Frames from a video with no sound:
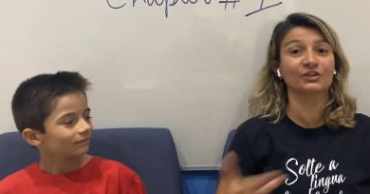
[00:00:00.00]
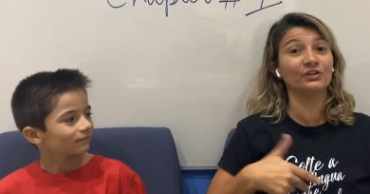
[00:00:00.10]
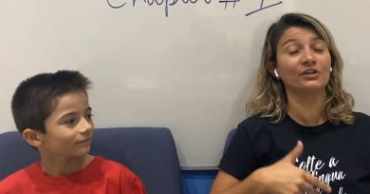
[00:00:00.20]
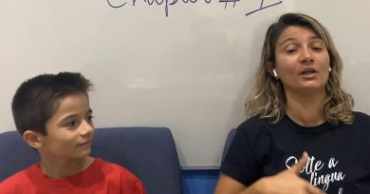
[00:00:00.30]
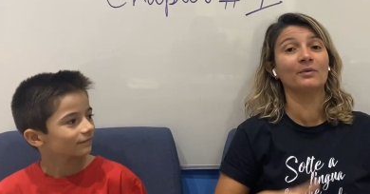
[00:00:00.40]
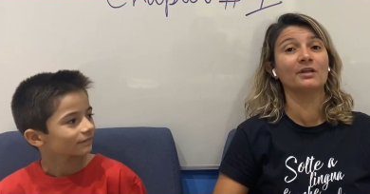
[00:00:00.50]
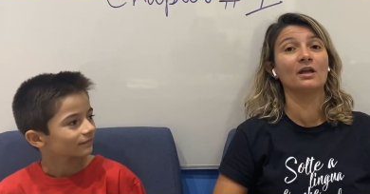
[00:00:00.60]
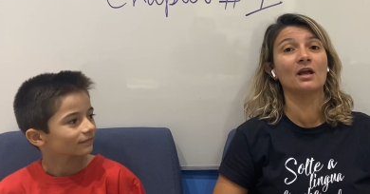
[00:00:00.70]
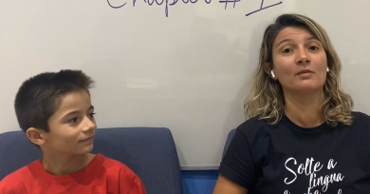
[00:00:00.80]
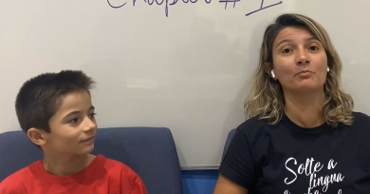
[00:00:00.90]
Speaker 1: Here I am
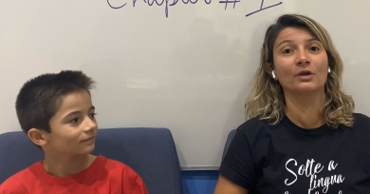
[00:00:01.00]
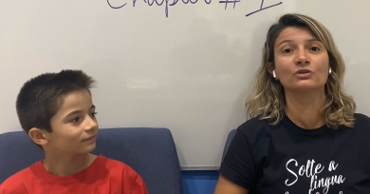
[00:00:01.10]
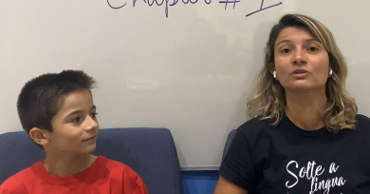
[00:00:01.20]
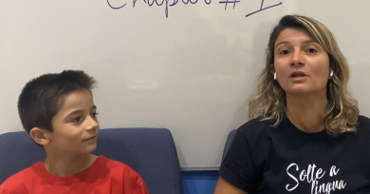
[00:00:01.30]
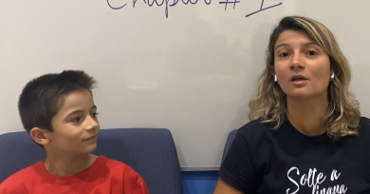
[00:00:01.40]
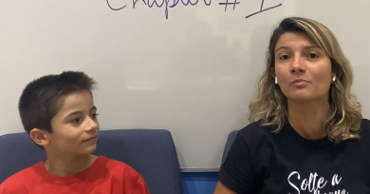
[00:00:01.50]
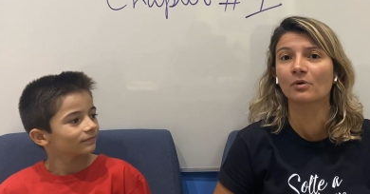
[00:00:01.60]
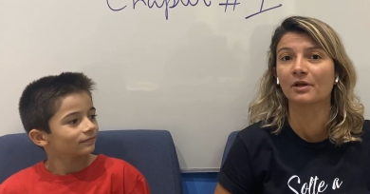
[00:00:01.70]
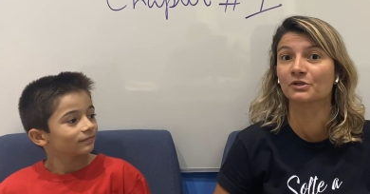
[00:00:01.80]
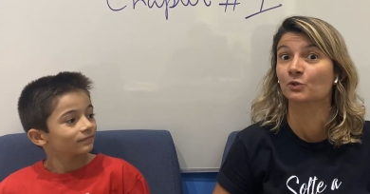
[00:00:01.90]
again, but today I
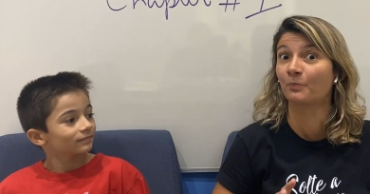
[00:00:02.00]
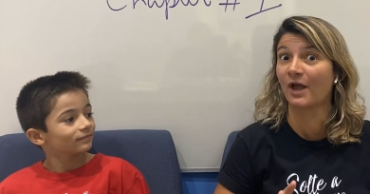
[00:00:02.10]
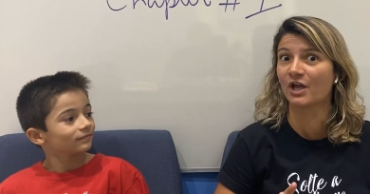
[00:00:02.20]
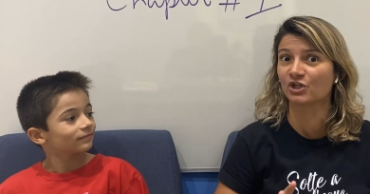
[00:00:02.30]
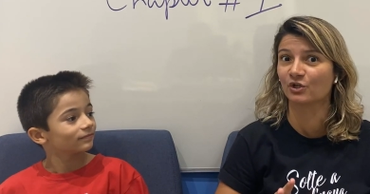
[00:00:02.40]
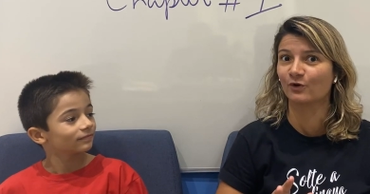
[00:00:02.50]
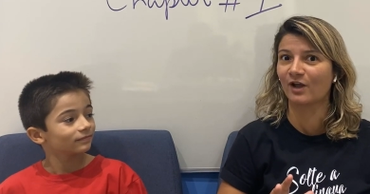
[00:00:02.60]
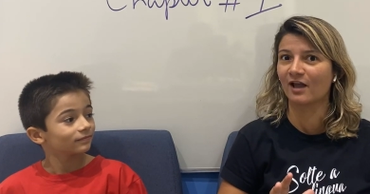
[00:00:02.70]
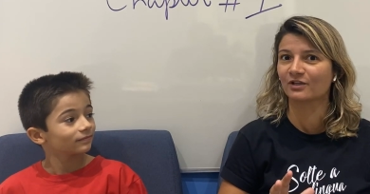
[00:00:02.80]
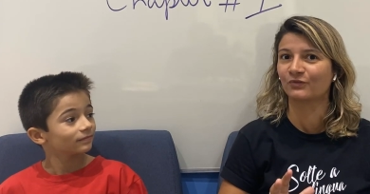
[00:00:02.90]
brought a special
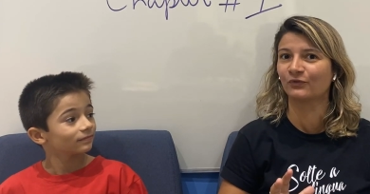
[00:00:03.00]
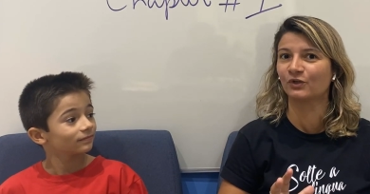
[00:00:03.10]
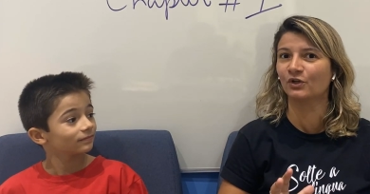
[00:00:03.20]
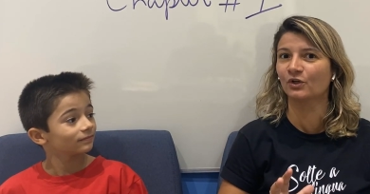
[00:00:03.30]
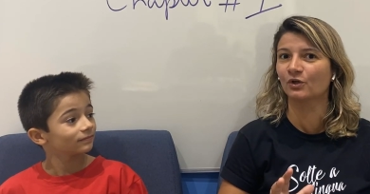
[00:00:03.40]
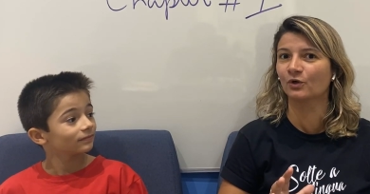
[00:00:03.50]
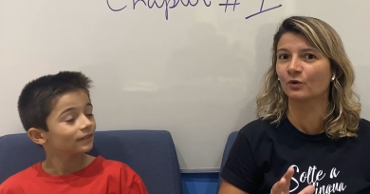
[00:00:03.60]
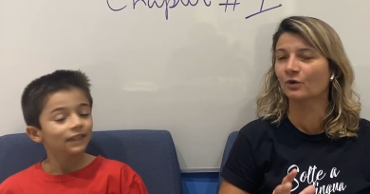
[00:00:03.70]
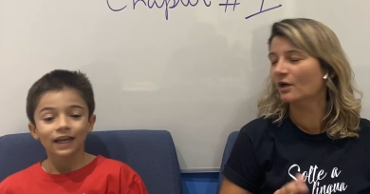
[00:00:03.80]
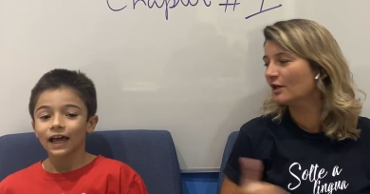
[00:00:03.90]
guest for
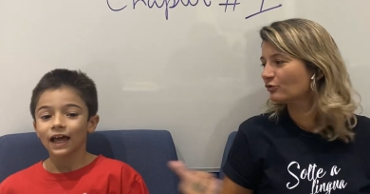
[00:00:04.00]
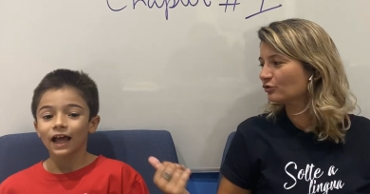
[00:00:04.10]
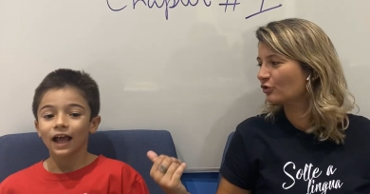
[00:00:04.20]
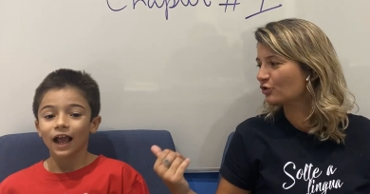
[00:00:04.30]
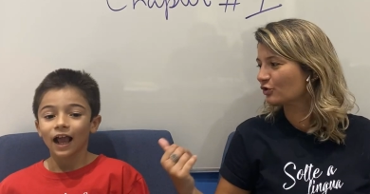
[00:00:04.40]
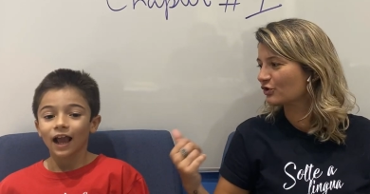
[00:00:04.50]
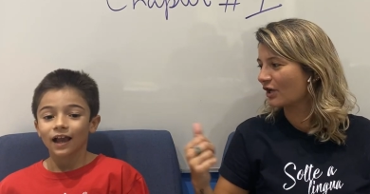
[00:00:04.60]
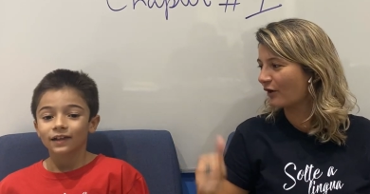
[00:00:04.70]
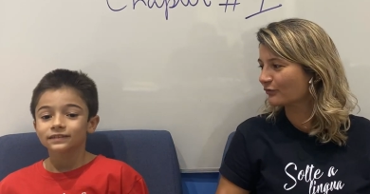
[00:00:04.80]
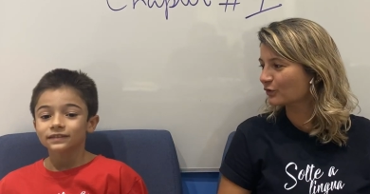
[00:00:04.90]
you. Introduce
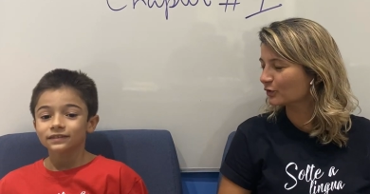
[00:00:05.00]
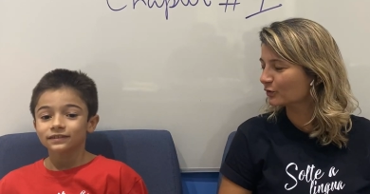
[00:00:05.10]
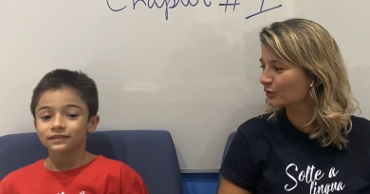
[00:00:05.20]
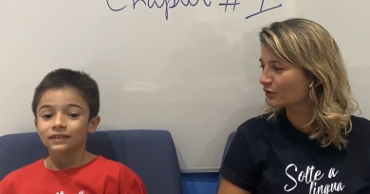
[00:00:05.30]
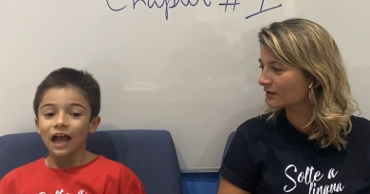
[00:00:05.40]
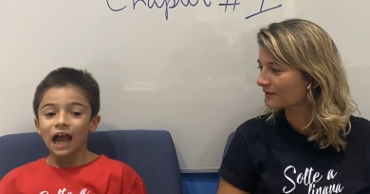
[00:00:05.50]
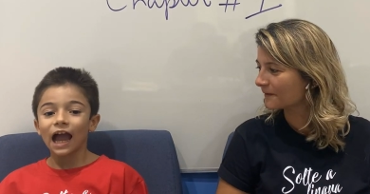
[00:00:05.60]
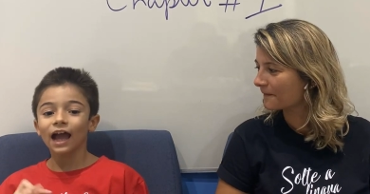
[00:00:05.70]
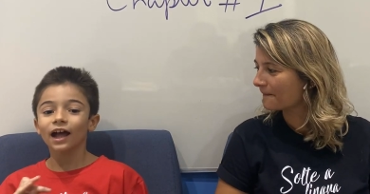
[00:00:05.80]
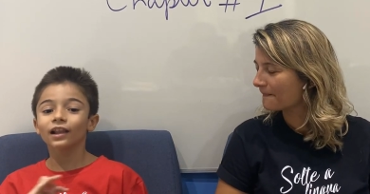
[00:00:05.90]
yourself, dude.
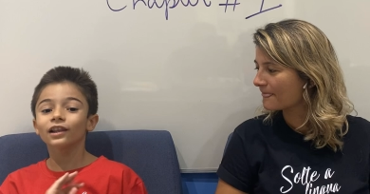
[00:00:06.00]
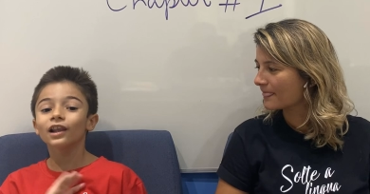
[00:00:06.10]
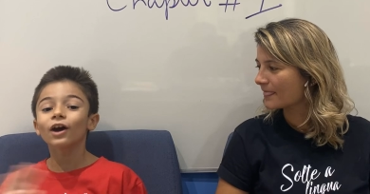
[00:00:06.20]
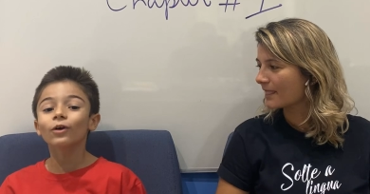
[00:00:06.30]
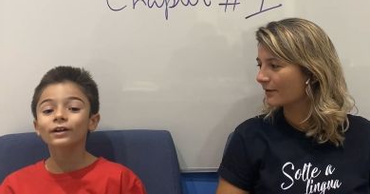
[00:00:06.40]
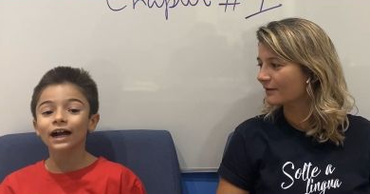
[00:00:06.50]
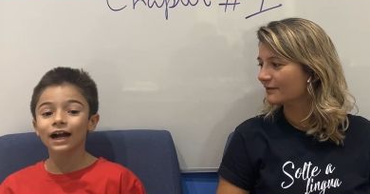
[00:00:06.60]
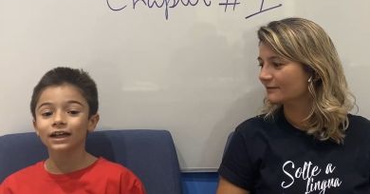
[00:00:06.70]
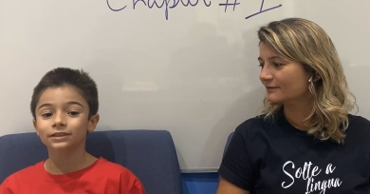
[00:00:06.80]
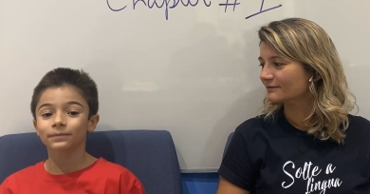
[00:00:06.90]
Speaker 2: Hello,
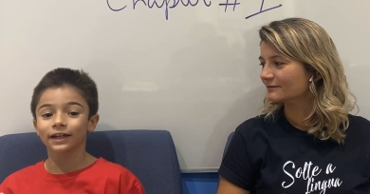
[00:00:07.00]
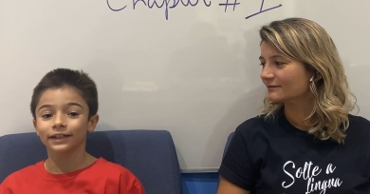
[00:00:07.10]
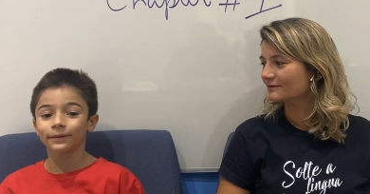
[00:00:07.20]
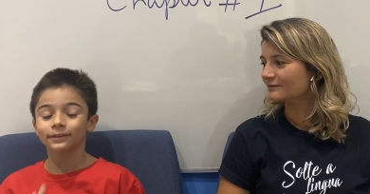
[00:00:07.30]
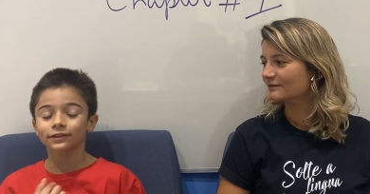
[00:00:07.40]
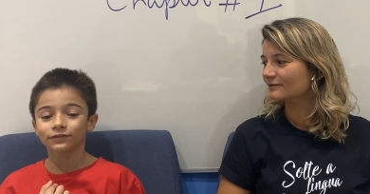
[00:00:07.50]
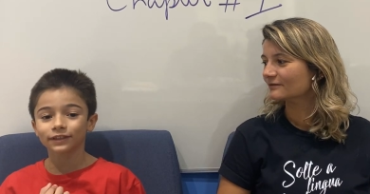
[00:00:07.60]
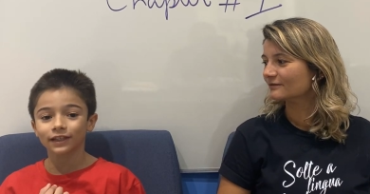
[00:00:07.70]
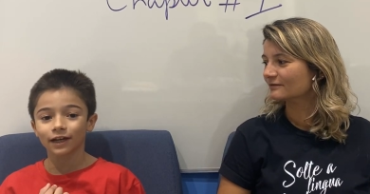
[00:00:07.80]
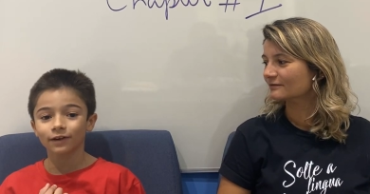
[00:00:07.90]
guys. My name is
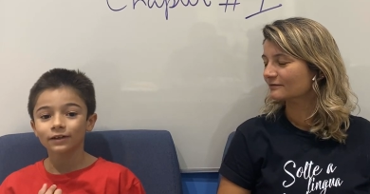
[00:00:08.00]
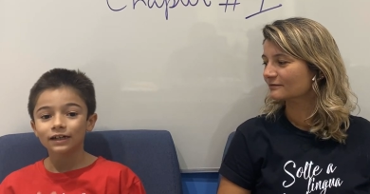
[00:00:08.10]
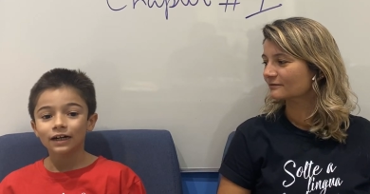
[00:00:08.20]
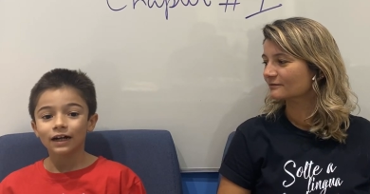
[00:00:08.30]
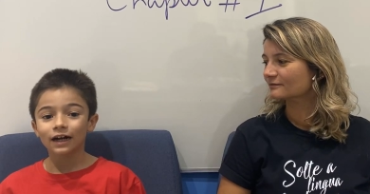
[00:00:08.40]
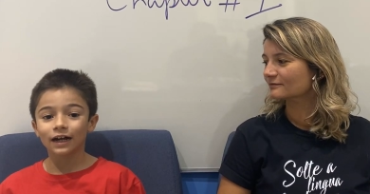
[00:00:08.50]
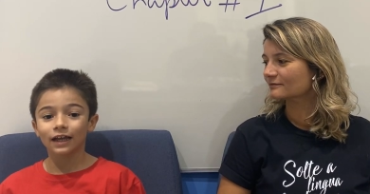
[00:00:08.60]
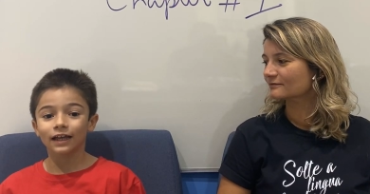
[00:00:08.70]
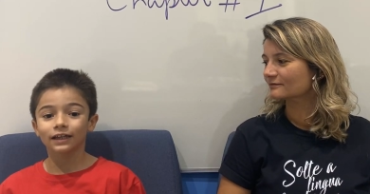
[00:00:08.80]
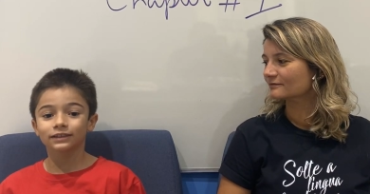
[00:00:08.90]
Fidel,
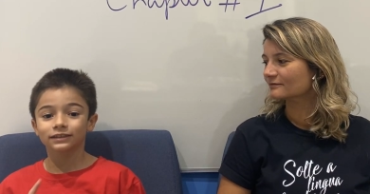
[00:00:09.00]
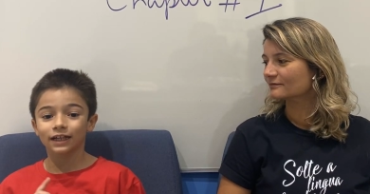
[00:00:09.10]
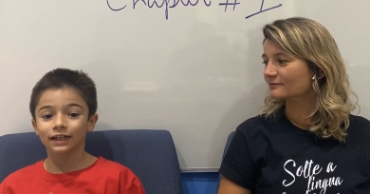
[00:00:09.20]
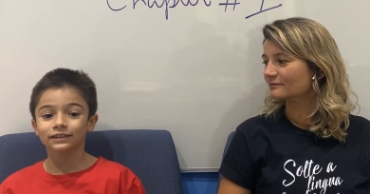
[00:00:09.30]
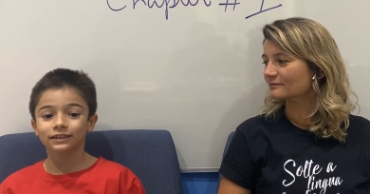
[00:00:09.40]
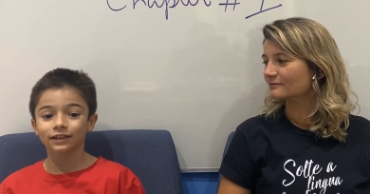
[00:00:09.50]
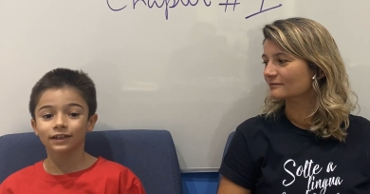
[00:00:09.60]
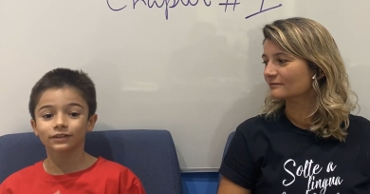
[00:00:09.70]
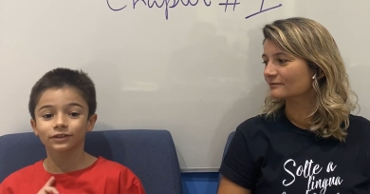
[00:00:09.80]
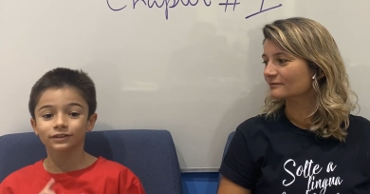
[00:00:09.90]
and I study
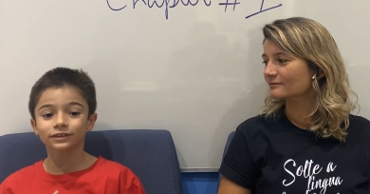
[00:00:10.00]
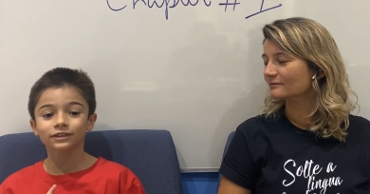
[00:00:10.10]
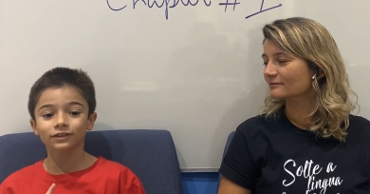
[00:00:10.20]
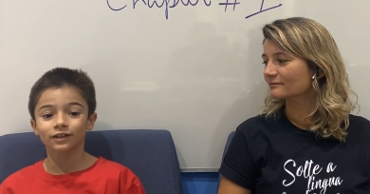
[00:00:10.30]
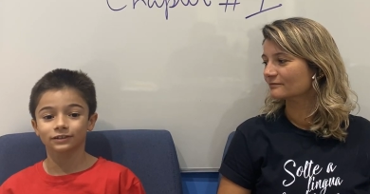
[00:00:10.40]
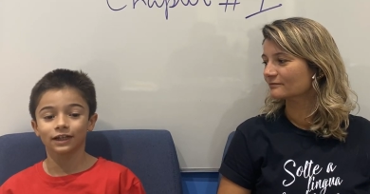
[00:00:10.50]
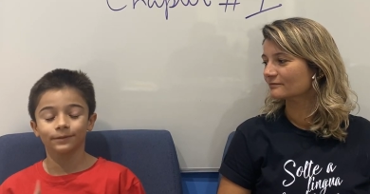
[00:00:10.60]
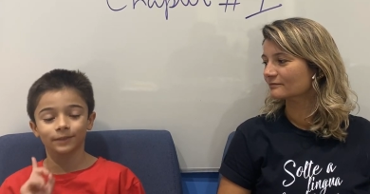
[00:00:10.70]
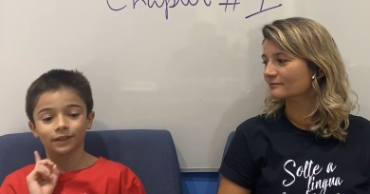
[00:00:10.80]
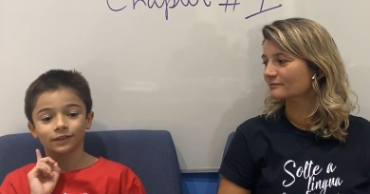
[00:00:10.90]
at 13 Stars. I'm a